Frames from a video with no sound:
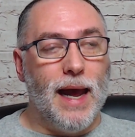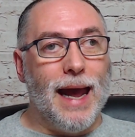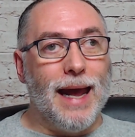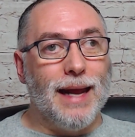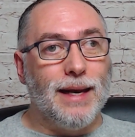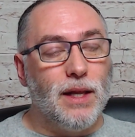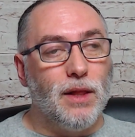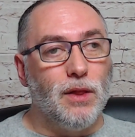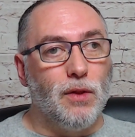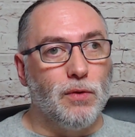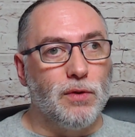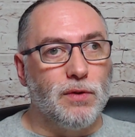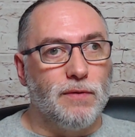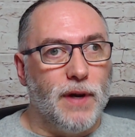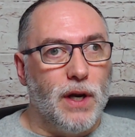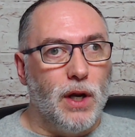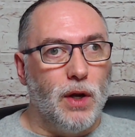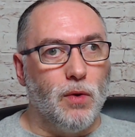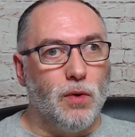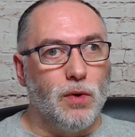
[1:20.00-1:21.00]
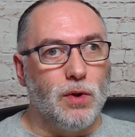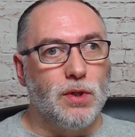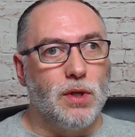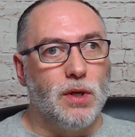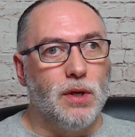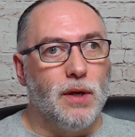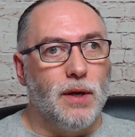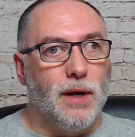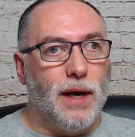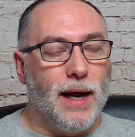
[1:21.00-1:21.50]
edit those
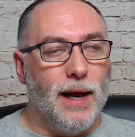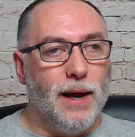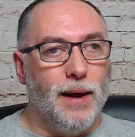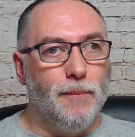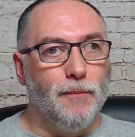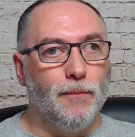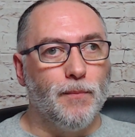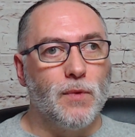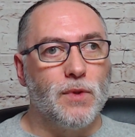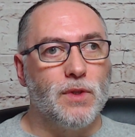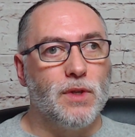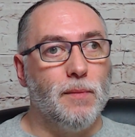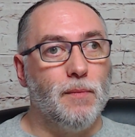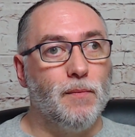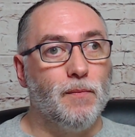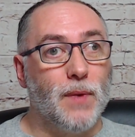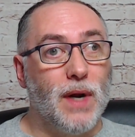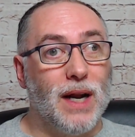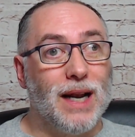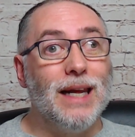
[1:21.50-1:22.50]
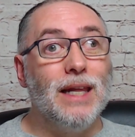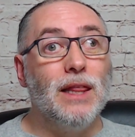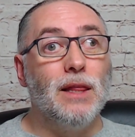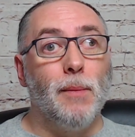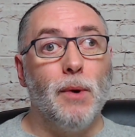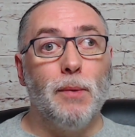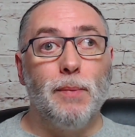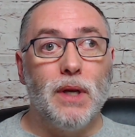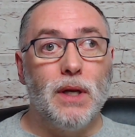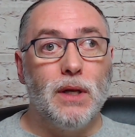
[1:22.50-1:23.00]
videos to clean
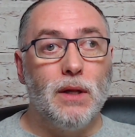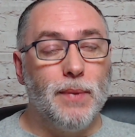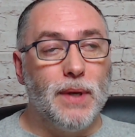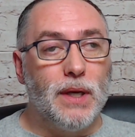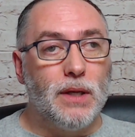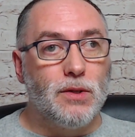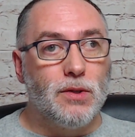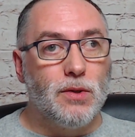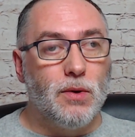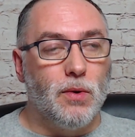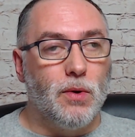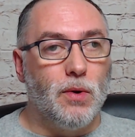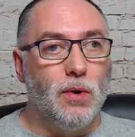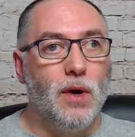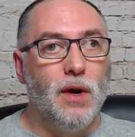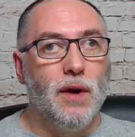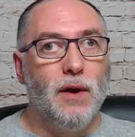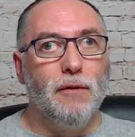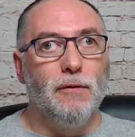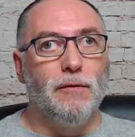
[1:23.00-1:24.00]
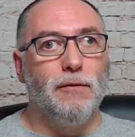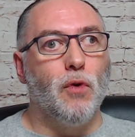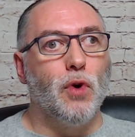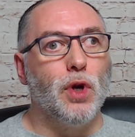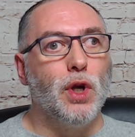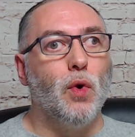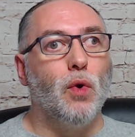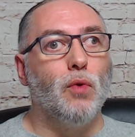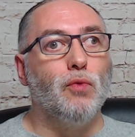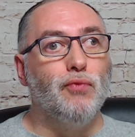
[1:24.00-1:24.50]
them up a little bit. So for
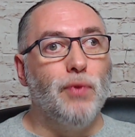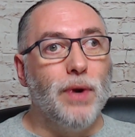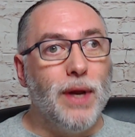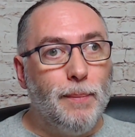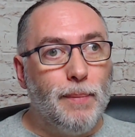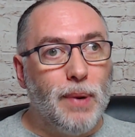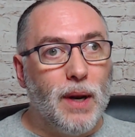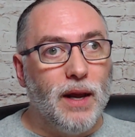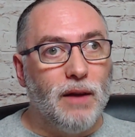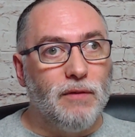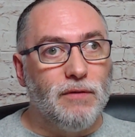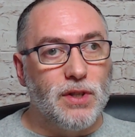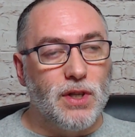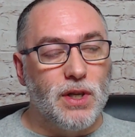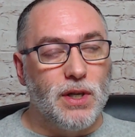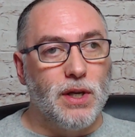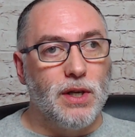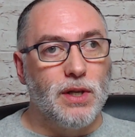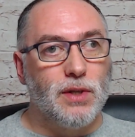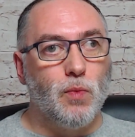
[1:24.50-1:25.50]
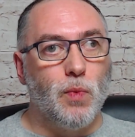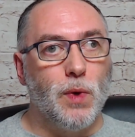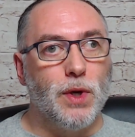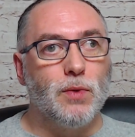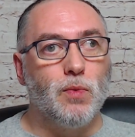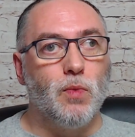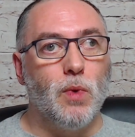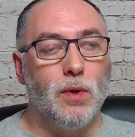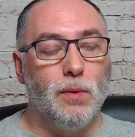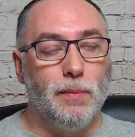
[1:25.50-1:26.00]
your replay visitors,
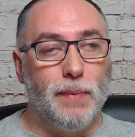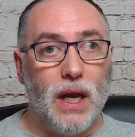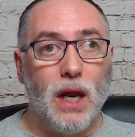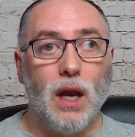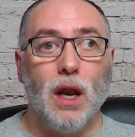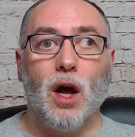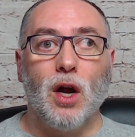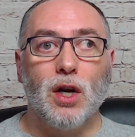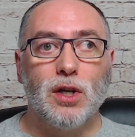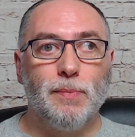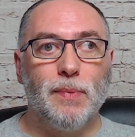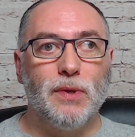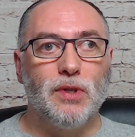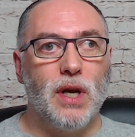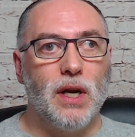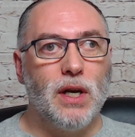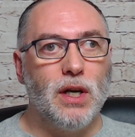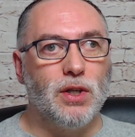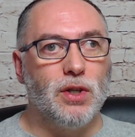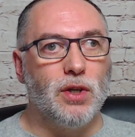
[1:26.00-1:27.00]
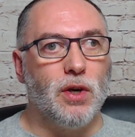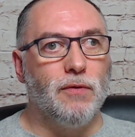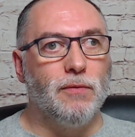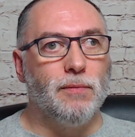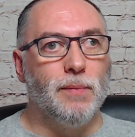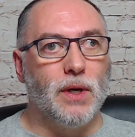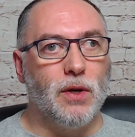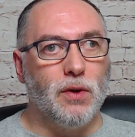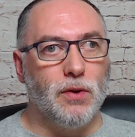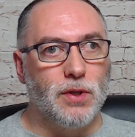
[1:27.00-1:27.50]
which will be a large percentage of,
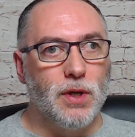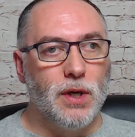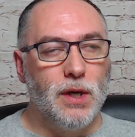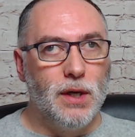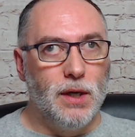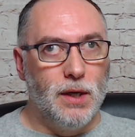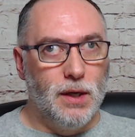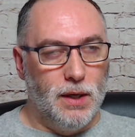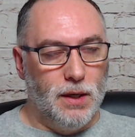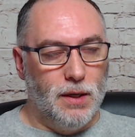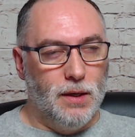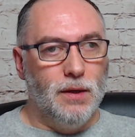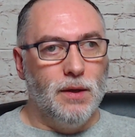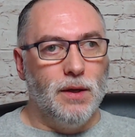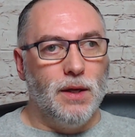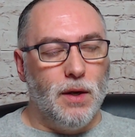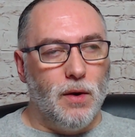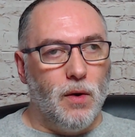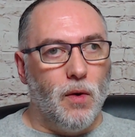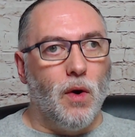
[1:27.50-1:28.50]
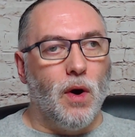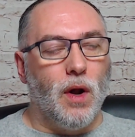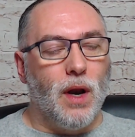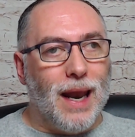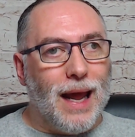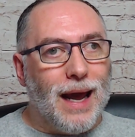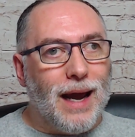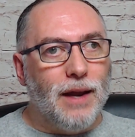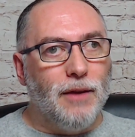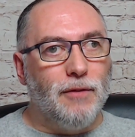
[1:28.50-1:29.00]
because
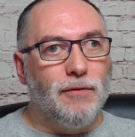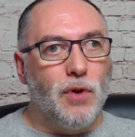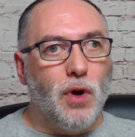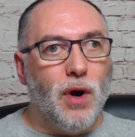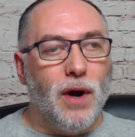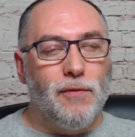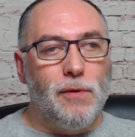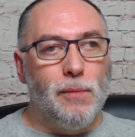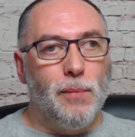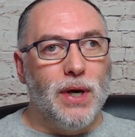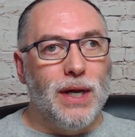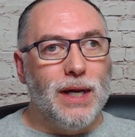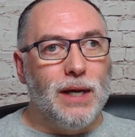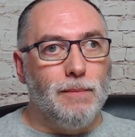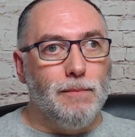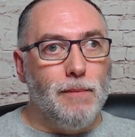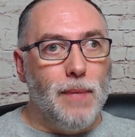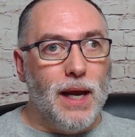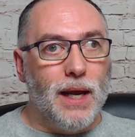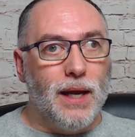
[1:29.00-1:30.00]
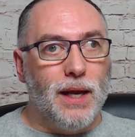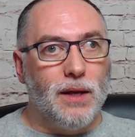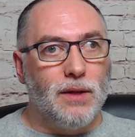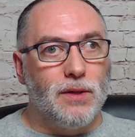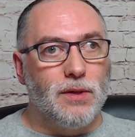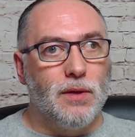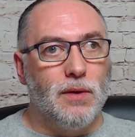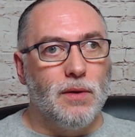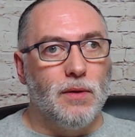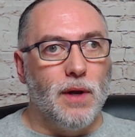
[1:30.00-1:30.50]
live, not everybody can make
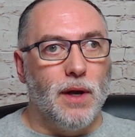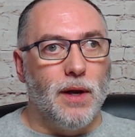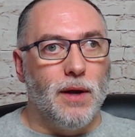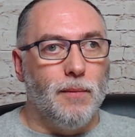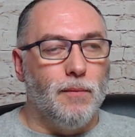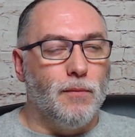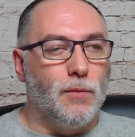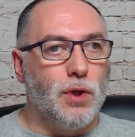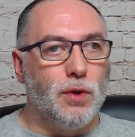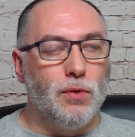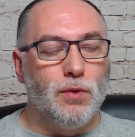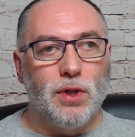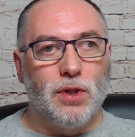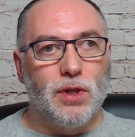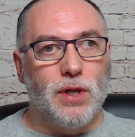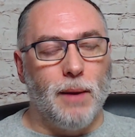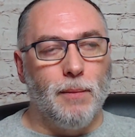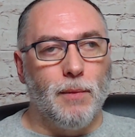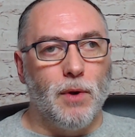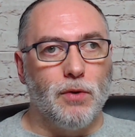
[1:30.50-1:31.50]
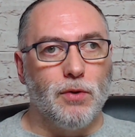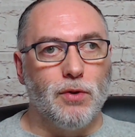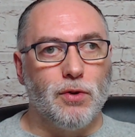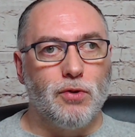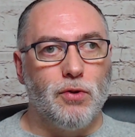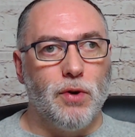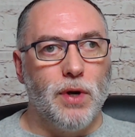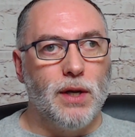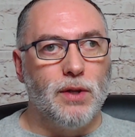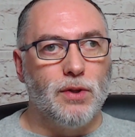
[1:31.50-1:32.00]
it due to time
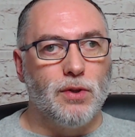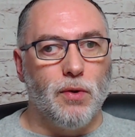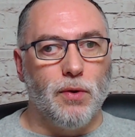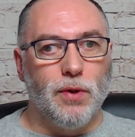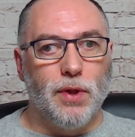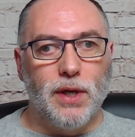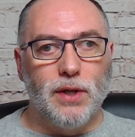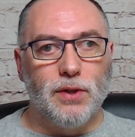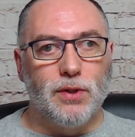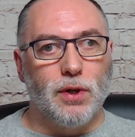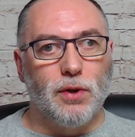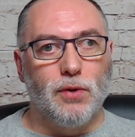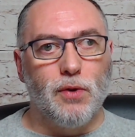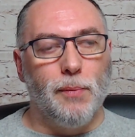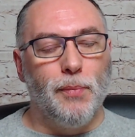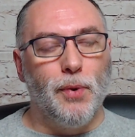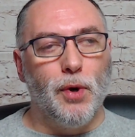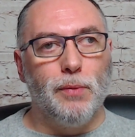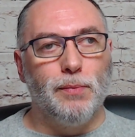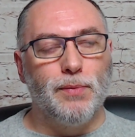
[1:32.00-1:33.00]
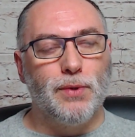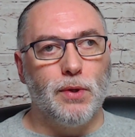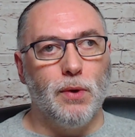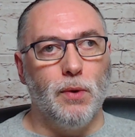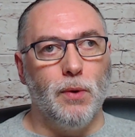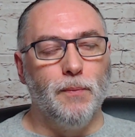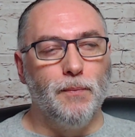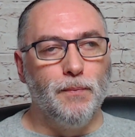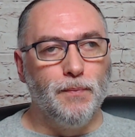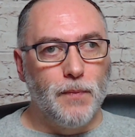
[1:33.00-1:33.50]
constraints or things that crop up.
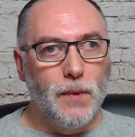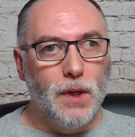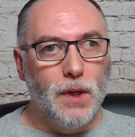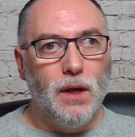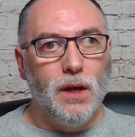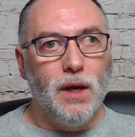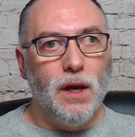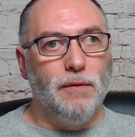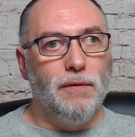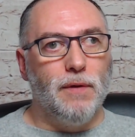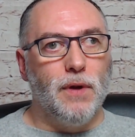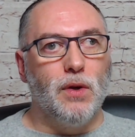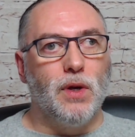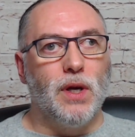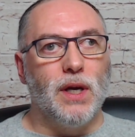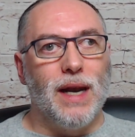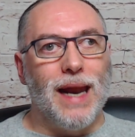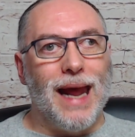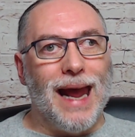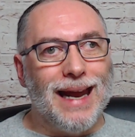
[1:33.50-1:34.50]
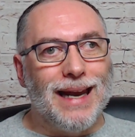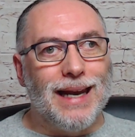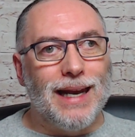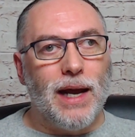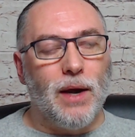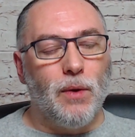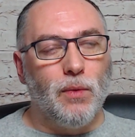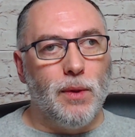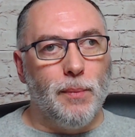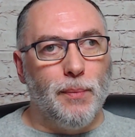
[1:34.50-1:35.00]
So if you can edit
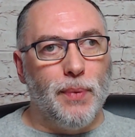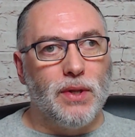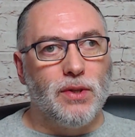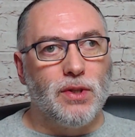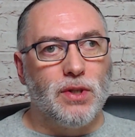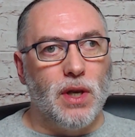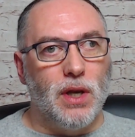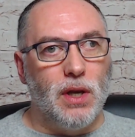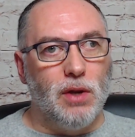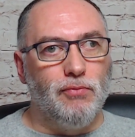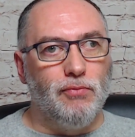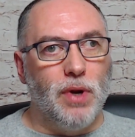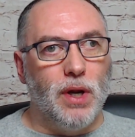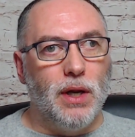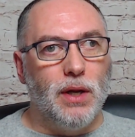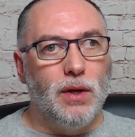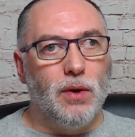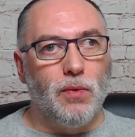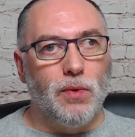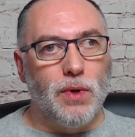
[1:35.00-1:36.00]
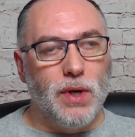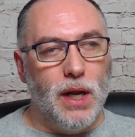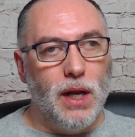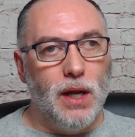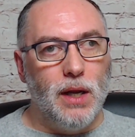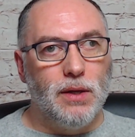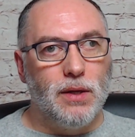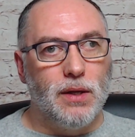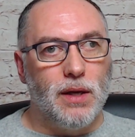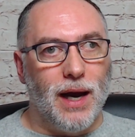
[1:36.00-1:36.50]
out the bits that you really don't
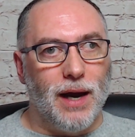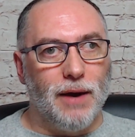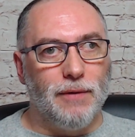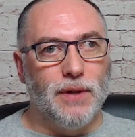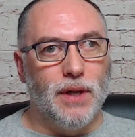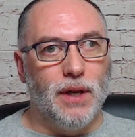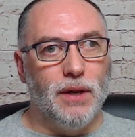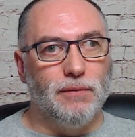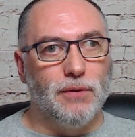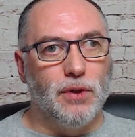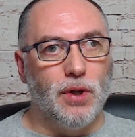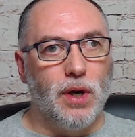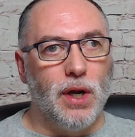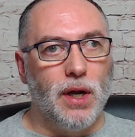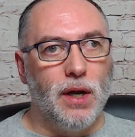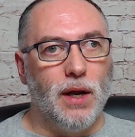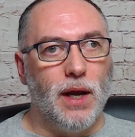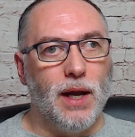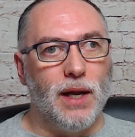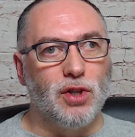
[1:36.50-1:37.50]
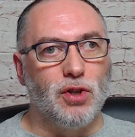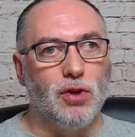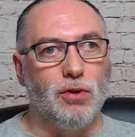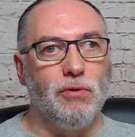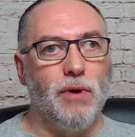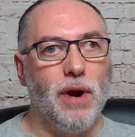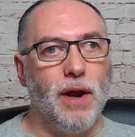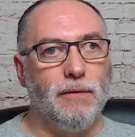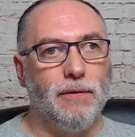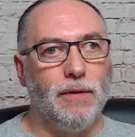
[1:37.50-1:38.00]
need after you've done it, it's
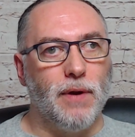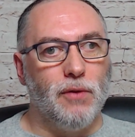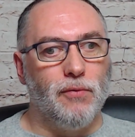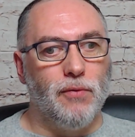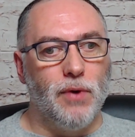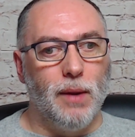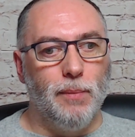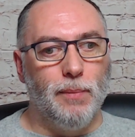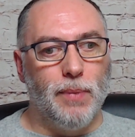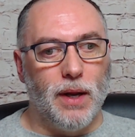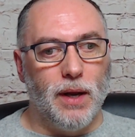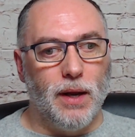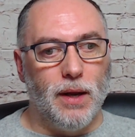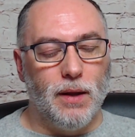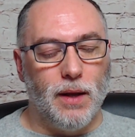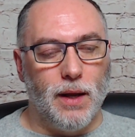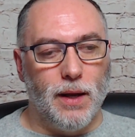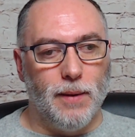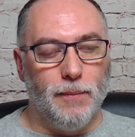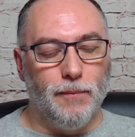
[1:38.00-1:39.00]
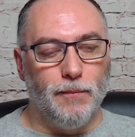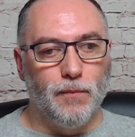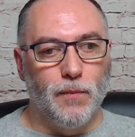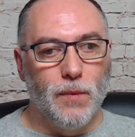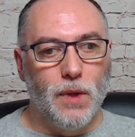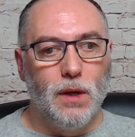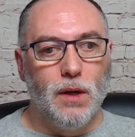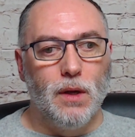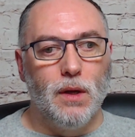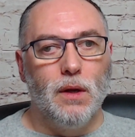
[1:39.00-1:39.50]
great for your replay
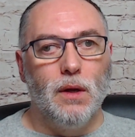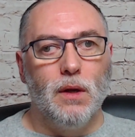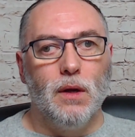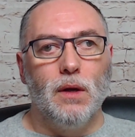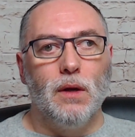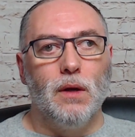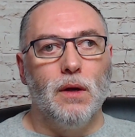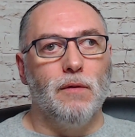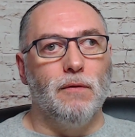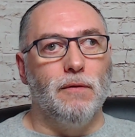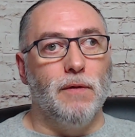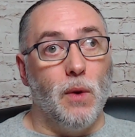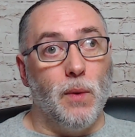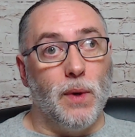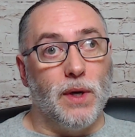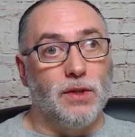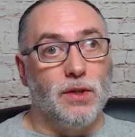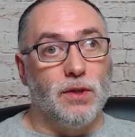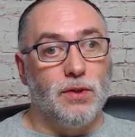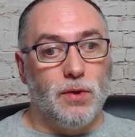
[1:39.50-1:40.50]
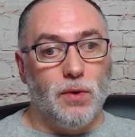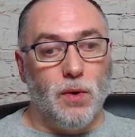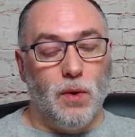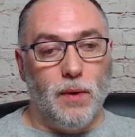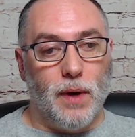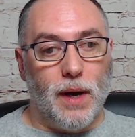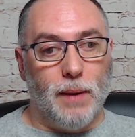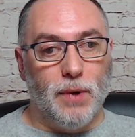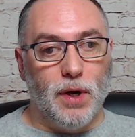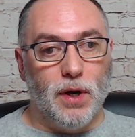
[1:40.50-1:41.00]
viewers.
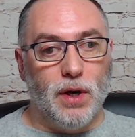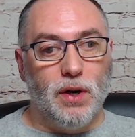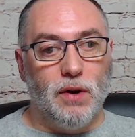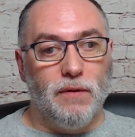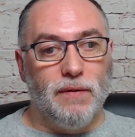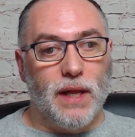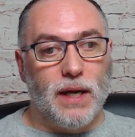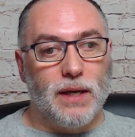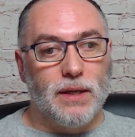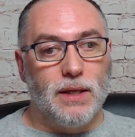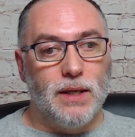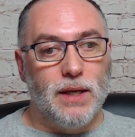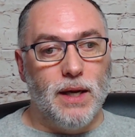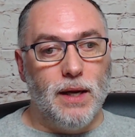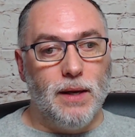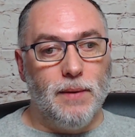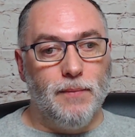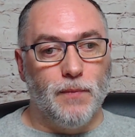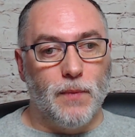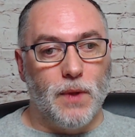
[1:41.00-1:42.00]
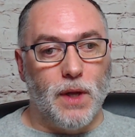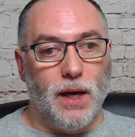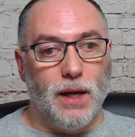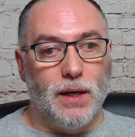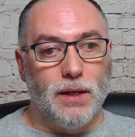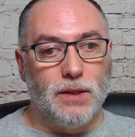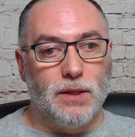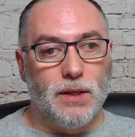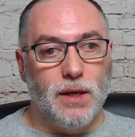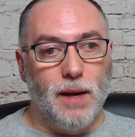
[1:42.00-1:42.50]
So I'm going to cover that today,
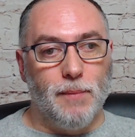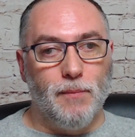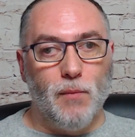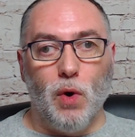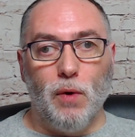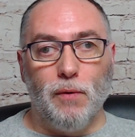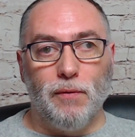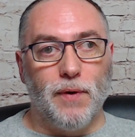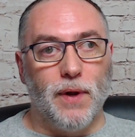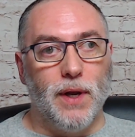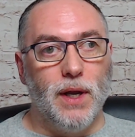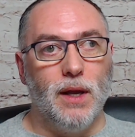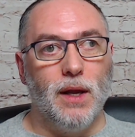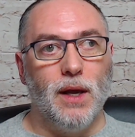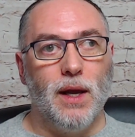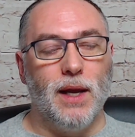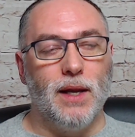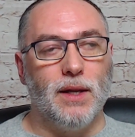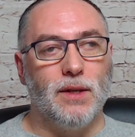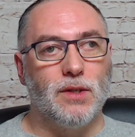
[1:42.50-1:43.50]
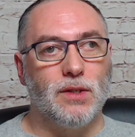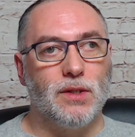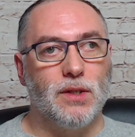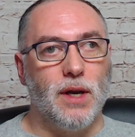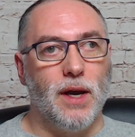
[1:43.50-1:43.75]
and hopefully it's